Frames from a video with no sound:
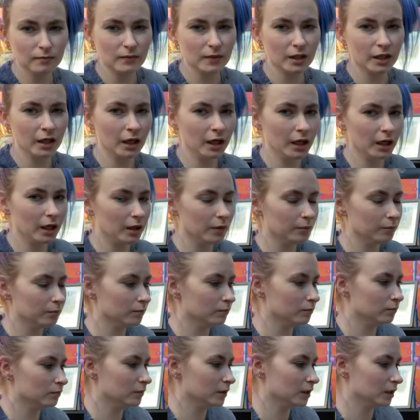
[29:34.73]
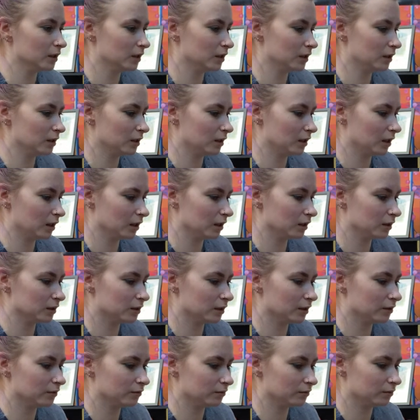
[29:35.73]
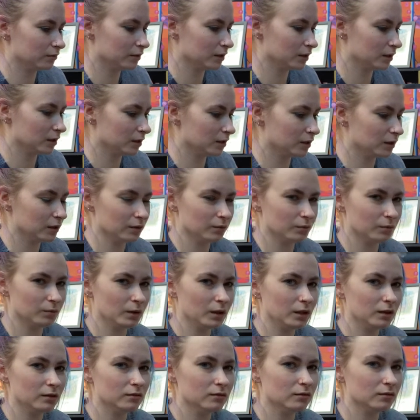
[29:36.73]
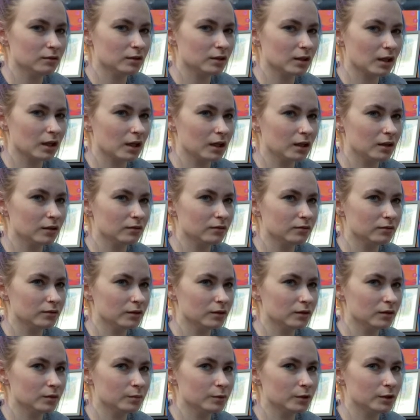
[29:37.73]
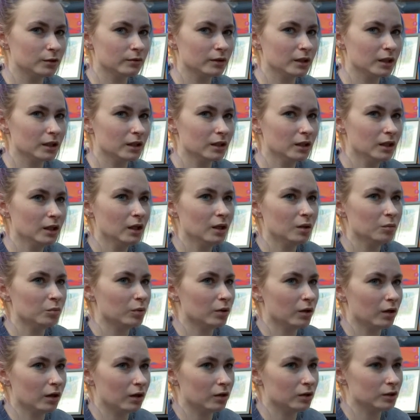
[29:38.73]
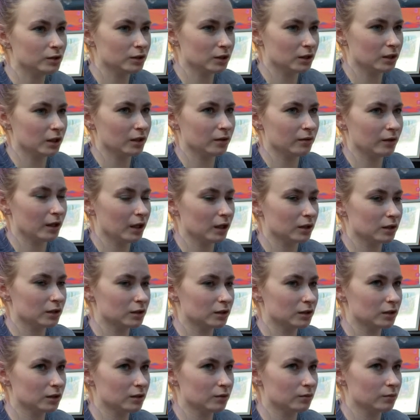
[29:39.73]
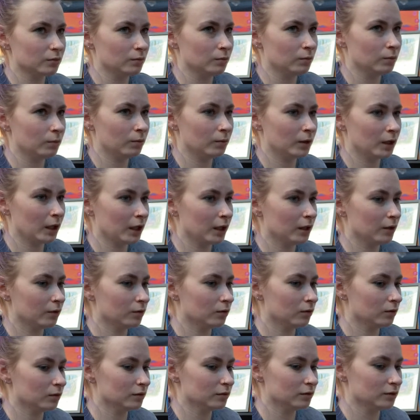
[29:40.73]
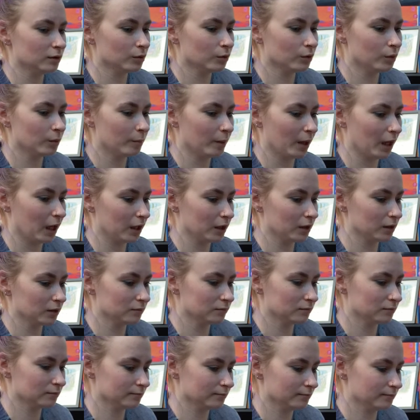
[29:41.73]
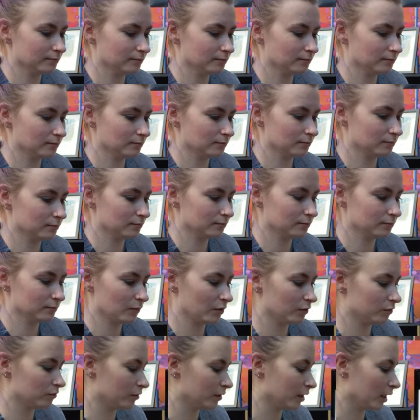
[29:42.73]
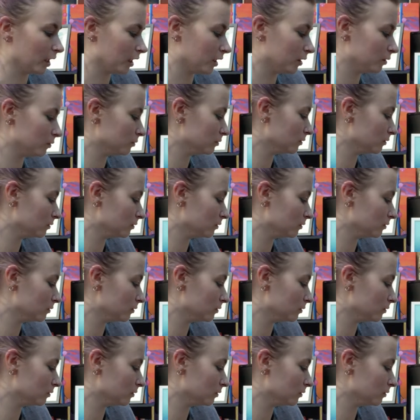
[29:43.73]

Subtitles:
And I don't really think the wheels are kind of up to it. But also, I could just wang it all into a bag for now